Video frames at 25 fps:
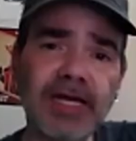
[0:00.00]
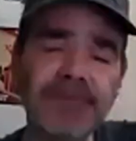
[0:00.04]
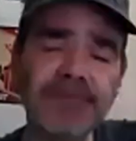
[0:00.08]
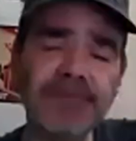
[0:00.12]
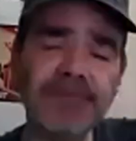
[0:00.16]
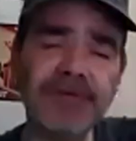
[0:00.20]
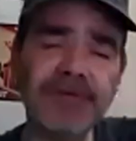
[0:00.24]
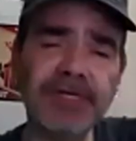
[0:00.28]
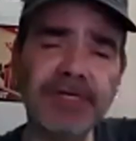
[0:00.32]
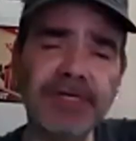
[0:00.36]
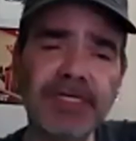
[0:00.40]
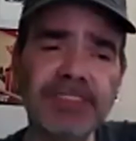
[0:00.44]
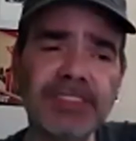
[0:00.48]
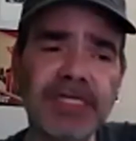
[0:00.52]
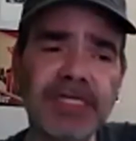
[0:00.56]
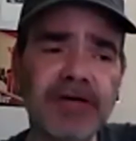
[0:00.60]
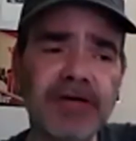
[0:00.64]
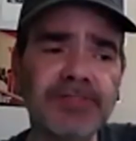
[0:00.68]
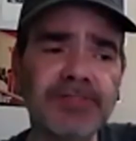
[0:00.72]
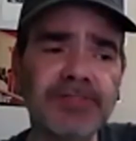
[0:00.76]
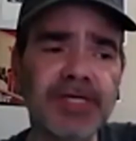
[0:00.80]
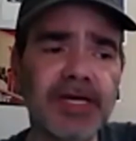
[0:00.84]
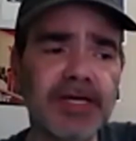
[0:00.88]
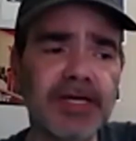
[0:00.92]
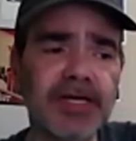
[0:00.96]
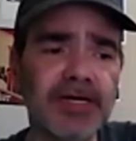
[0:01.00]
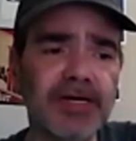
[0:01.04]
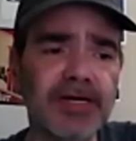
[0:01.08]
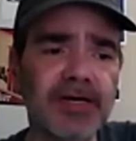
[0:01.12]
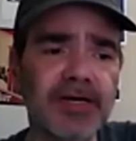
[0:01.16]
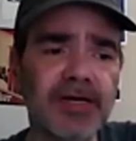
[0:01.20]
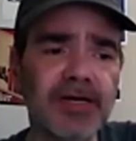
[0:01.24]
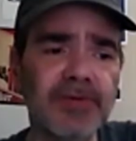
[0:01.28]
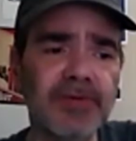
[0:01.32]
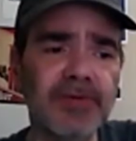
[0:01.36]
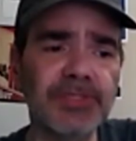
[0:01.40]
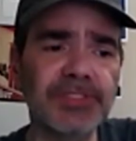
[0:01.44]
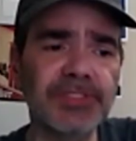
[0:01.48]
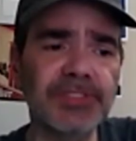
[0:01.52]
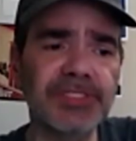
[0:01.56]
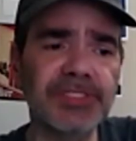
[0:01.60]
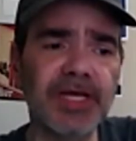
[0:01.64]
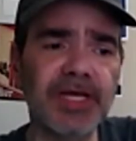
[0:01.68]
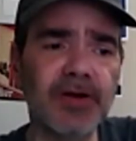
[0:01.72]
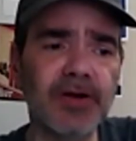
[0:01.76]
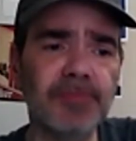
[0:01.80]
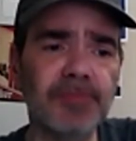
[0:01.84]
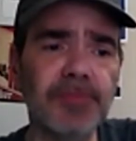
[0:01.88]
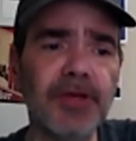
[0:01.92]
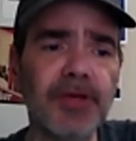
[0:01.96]
definitely sounds like it was
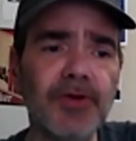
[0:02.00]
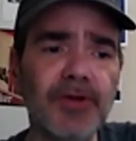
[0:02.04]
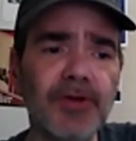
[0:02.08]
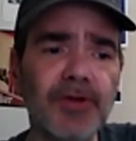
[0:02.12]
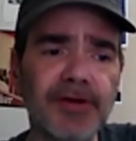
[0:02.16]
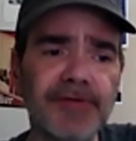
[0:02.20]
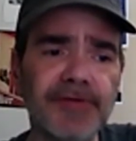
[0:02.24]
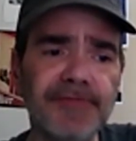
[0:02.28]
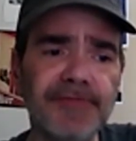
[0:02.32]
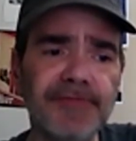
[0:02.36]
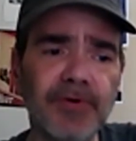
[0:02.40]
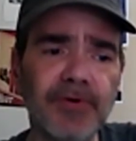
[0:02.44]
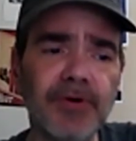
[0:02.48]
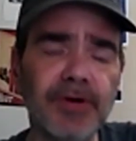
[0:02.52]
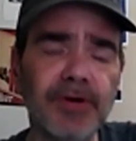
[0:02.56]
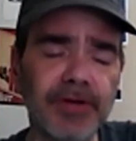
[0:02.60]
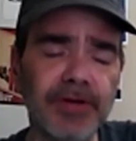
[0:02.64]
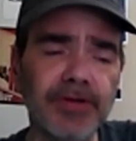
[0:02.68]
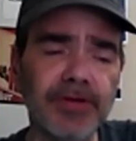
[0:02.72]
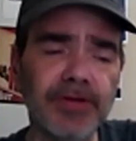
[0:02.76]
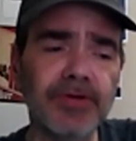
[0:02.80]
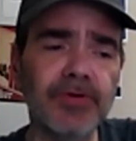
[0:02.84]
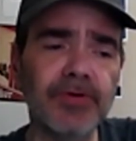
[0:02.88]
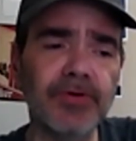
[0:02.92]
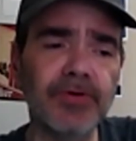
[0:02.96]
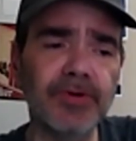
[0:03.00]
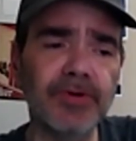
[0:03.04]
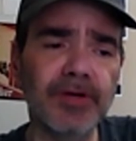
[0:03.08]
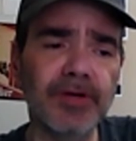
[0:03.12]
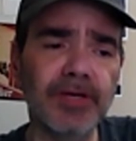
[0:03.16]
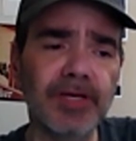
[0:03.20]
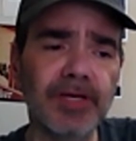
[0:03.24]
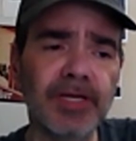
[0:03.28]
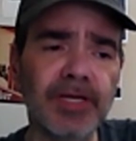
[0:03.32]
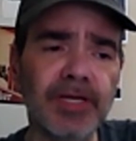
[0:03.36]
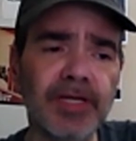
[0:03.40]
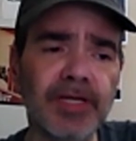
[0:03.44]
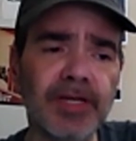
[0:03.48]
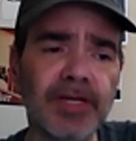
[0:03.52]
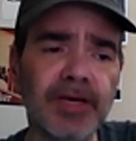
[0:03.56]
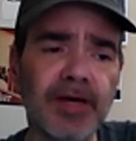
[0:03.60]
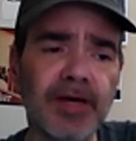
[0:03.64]
therapeutic for you in